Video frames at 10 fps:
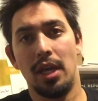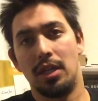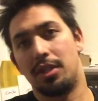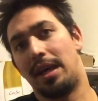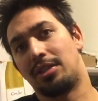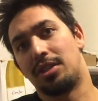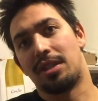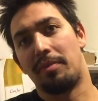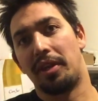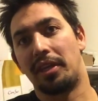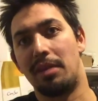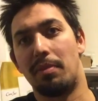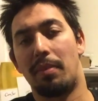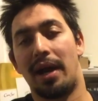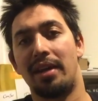So that's just something to keep
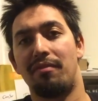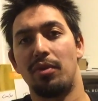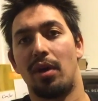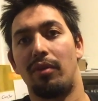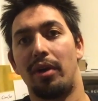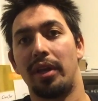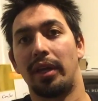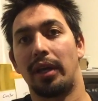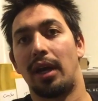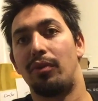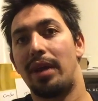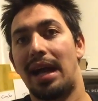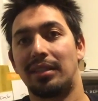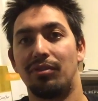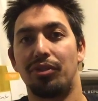in mind if you are running
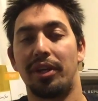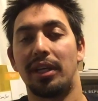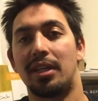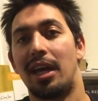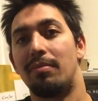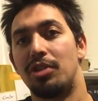reactive training type.